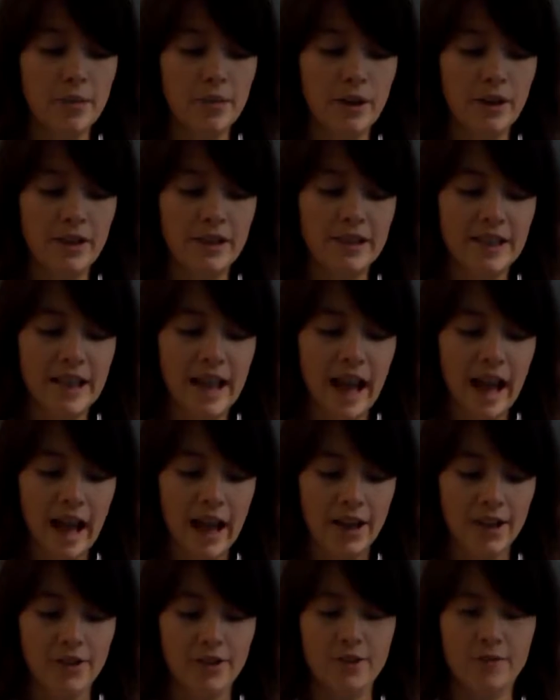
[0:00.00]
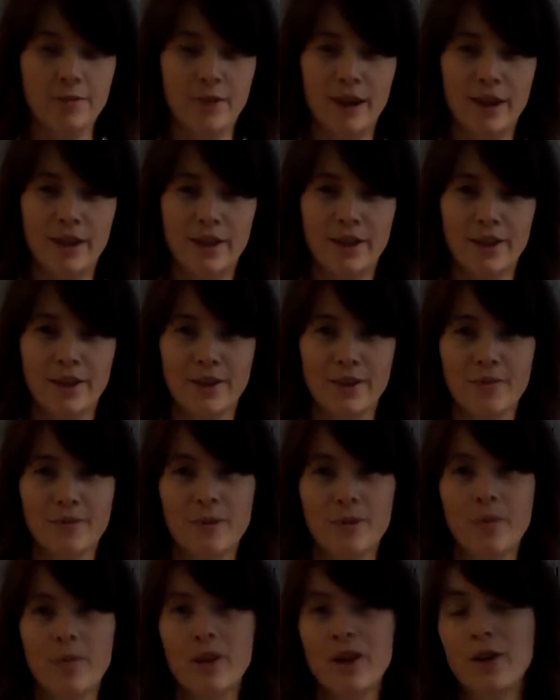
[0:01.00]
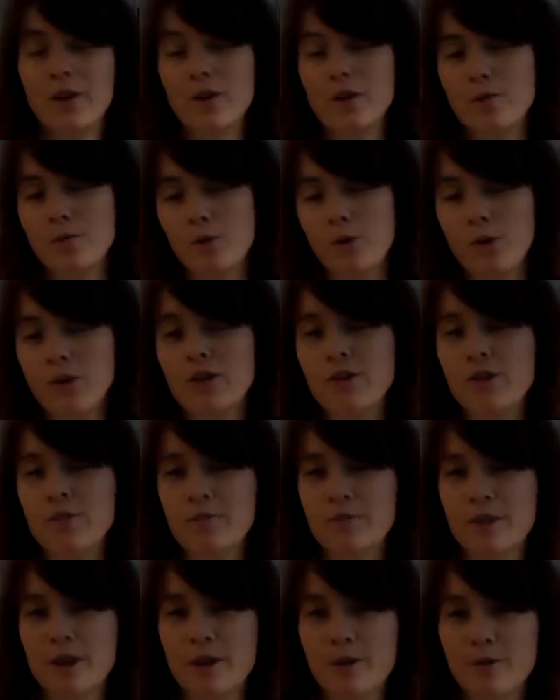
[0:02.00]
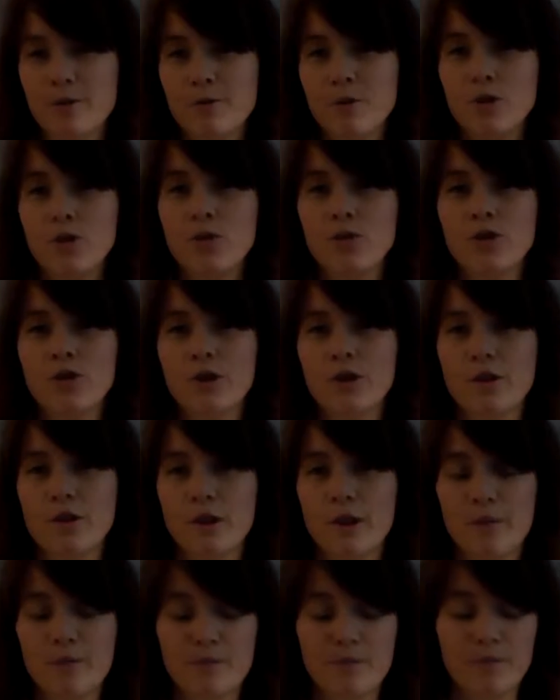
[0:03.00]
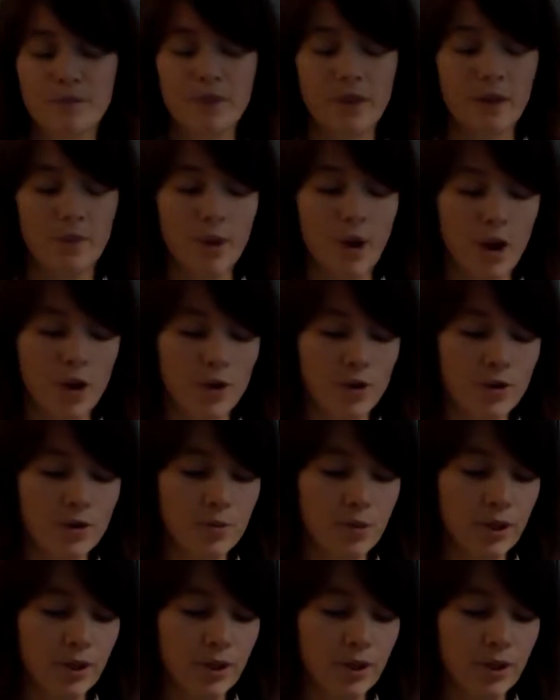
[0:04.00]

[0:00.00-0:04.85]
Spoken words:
but it's the act of making them, and we're going to explore this in future posts.